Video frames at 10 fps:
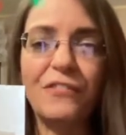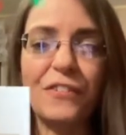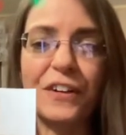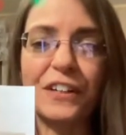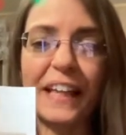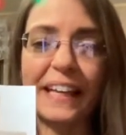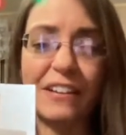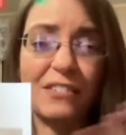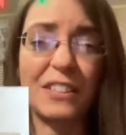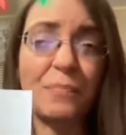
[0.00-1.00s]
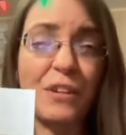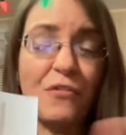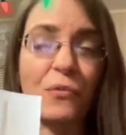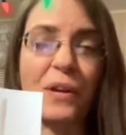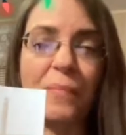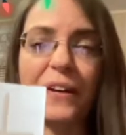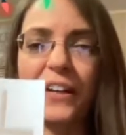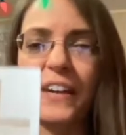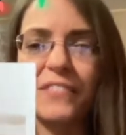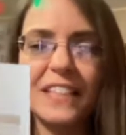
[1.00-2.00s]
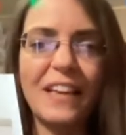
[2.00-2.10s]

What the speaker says: for like something, if you want a bigger gift,